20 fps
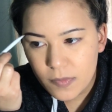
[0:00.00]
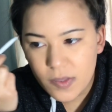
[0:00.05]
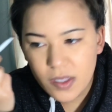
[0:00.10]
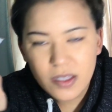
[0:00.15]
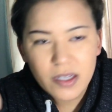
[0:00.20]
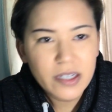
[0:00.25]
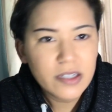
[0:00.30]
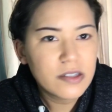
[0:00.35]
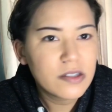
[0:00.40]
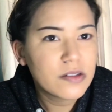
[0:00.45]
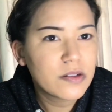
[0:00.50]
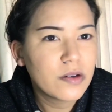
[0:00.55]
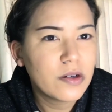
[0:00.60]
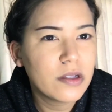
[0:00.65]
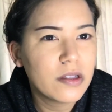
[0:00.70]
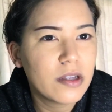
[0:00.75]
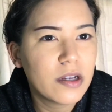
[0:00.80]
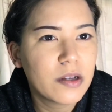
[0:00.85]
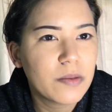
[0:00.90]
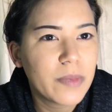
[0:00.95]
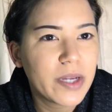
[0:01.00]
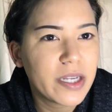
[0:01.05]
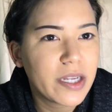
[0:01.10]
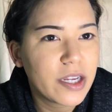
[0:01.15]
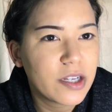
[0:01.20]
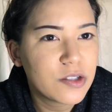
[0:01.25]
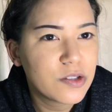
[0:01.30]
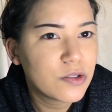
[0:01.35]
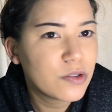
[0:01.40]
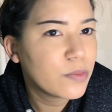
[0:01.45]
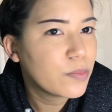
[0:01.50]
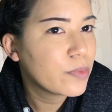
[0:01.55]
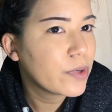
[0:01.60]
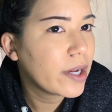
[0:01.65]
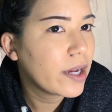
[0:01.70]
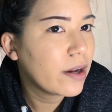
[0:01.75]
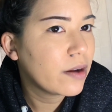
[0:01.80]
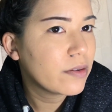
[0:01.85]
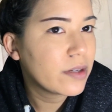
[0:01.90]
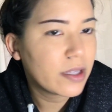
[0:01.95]
I'm gonna just go along my natural
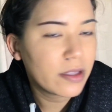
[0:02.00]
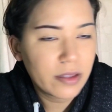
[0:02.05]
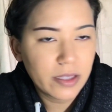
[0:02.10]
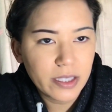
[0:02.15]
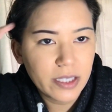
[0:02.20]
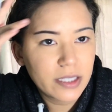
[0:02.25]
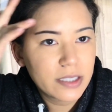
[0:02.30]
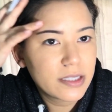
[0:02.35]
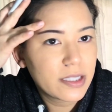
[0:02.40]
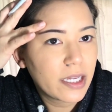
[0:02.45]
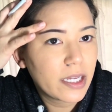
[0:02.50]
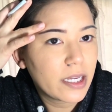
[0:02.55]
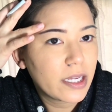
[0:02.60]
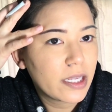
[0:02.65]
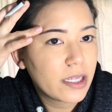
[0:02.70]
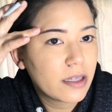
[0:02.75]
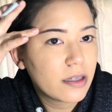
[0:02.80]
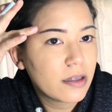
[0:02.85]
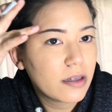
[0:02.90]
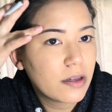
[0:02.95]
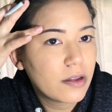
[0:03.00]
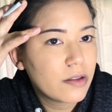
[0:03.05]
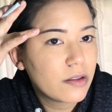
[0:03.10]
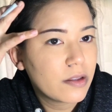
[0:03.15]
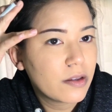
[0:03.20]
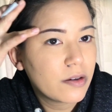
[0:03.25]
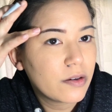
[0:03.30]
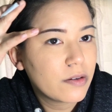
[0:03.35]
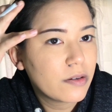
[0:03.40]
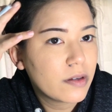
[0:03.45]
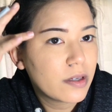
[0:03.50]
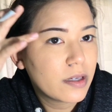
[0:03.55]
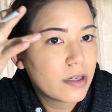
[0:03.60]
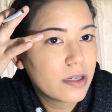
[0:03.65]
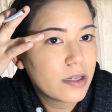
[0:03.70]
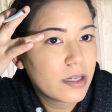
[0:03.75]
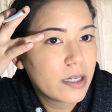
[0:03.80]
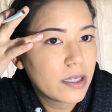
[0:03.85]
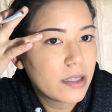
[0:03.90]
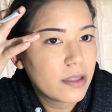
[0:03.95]
brow, nothing exciting, although
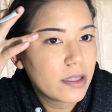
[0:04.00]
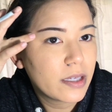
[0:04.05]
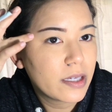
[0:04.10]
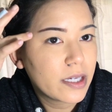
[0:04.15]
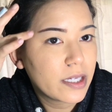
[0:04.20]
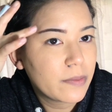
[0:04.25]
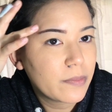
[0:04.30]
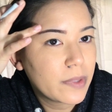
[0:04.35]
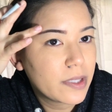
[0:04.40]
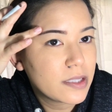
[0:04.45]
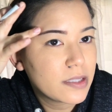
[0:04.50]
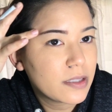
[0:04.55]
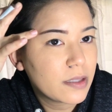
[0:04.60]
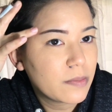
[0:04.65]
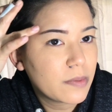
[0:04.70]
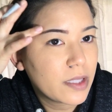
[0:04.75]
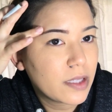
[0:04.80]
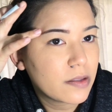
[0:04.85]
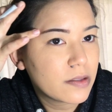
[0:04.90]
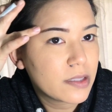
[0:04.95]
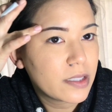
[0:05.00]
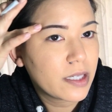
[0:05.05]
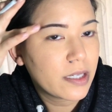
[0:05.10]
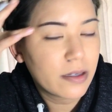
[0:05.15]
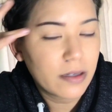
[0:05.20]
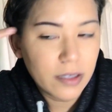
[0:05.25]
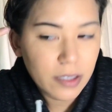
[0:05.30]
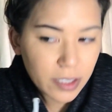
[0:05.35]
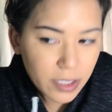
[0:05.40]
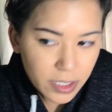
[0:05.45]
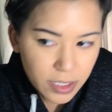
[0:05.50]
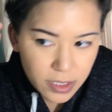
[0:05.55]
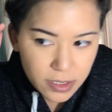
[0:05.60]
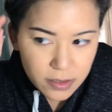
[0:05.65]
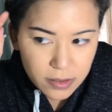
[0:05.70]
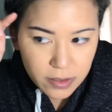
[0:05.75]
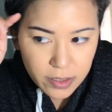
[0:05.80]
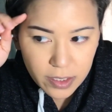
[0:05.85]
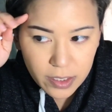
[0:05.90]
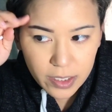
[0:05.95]
I think I messed up the outside.
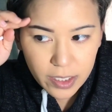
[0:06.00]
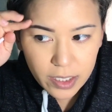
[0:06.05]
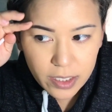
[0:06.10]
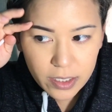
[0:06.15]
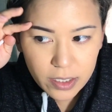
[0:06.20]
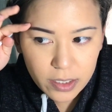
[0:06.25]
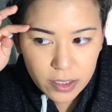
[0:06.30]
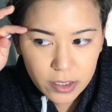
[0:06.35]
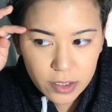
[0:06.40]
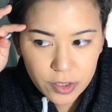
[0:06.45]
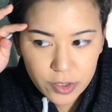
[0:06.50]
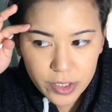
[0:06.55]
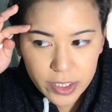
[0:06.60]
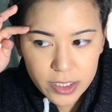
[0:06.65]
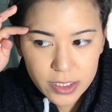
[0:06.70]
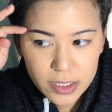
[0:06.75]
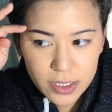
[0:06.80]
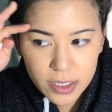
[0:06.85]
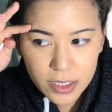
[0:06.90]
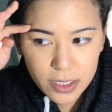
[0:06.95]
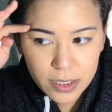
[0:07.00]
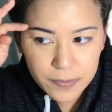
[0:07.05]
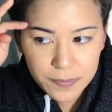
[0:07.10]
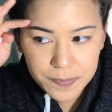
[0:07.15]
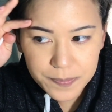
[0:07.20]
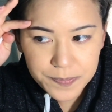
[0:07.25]
It's looking kind of crazy.